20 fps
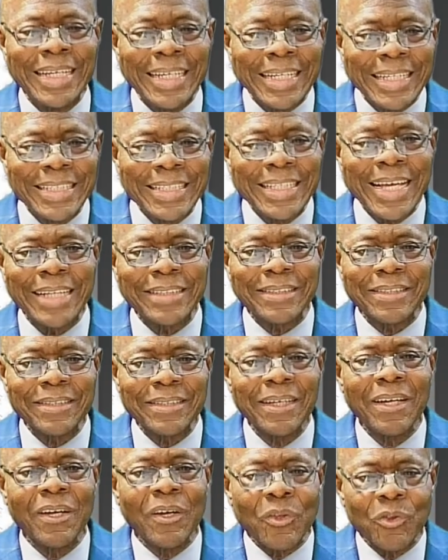Yet,
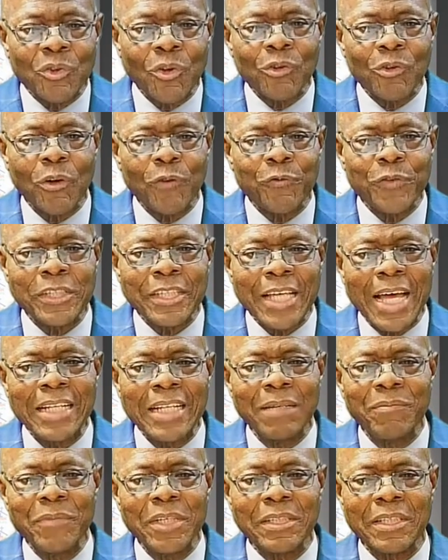none of his
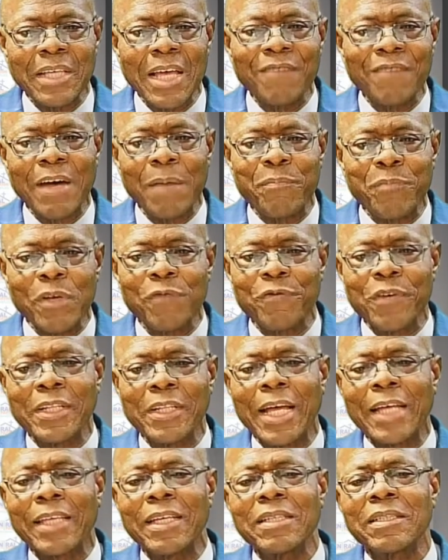enemies ever prevailed
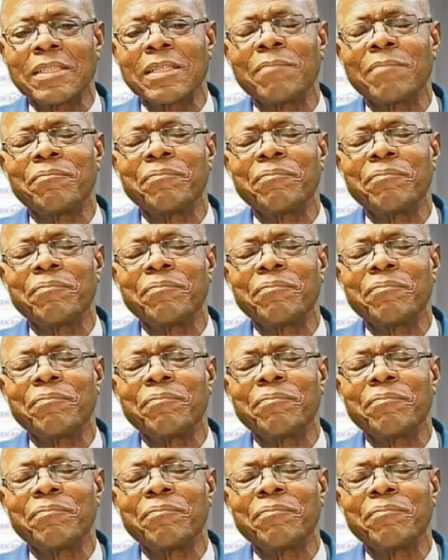against him